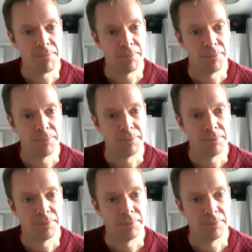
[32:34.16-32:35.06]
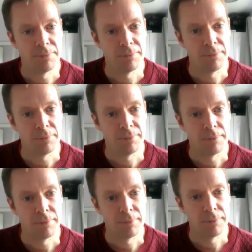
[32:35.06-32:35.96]

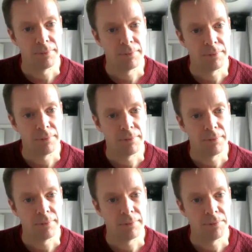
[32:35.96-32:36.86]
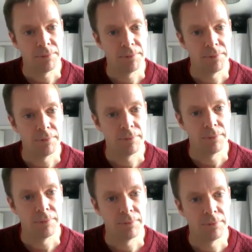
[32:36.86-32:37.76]

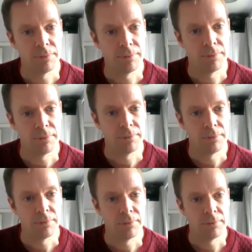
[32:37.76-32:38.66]
The person shown says nothing.